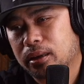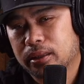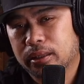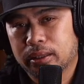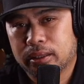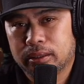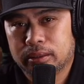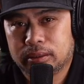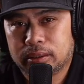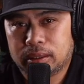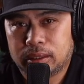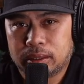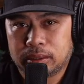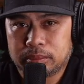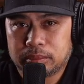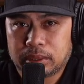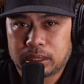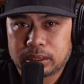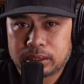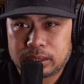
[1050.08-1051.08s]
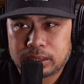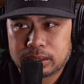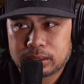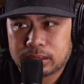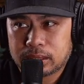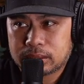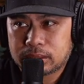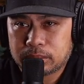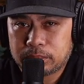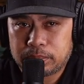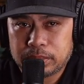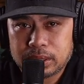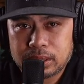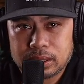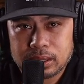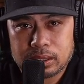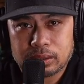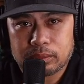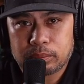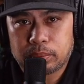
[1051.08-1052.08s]
And um, I think that's a big
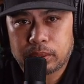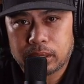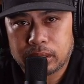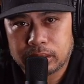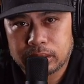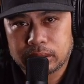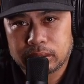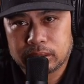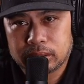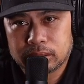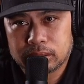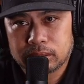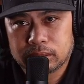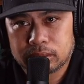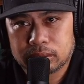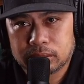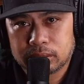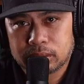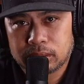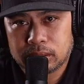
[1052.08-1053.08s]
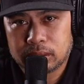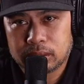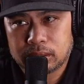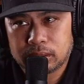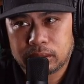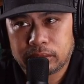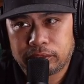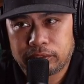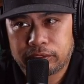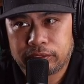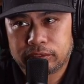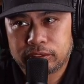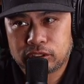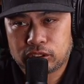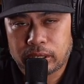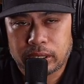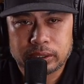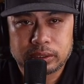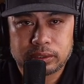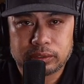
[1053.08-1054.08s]
thing of part uh, of
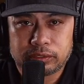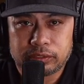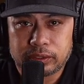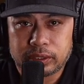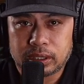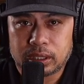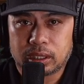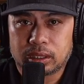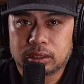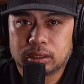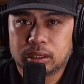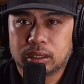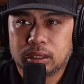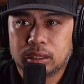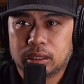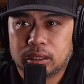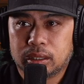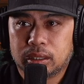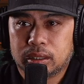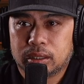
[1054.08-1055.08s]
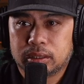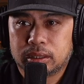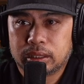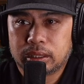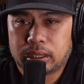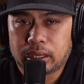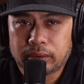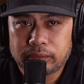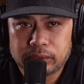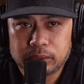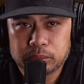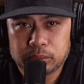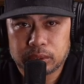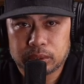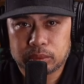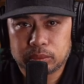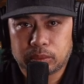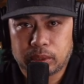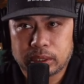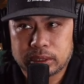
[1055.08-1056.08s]
trying to fit in think
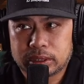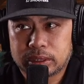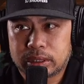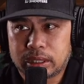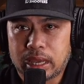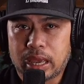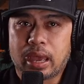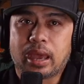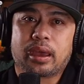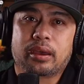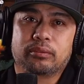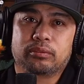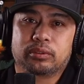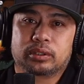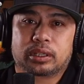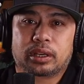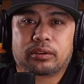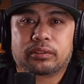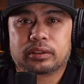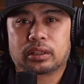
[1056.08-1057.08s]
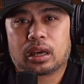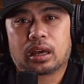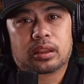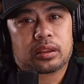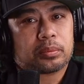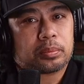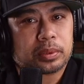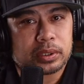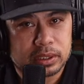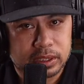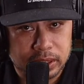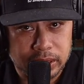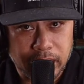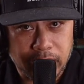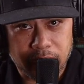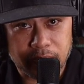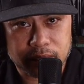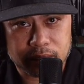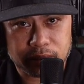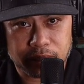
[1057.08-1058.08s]
everyone wants to have whatever the other person
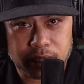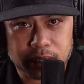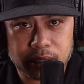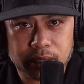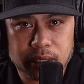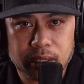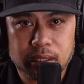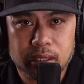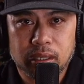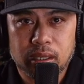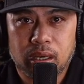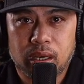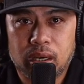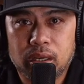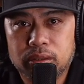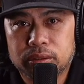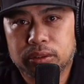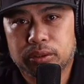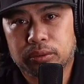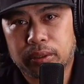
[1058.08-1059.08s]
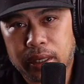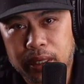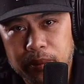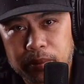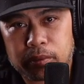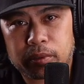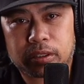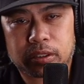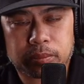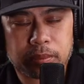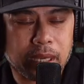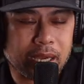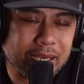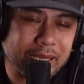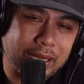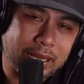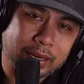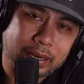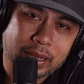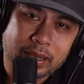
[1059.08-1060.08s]
has, right? Oh, you had a birthday, but I
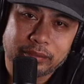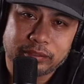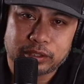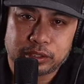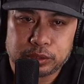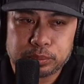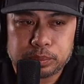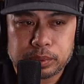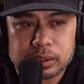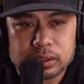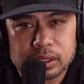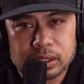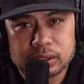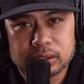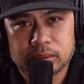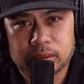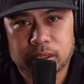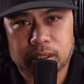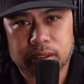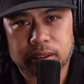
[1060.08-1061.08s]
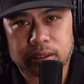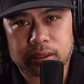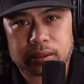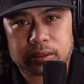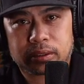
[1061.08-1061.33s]
gotta have a good birthday party.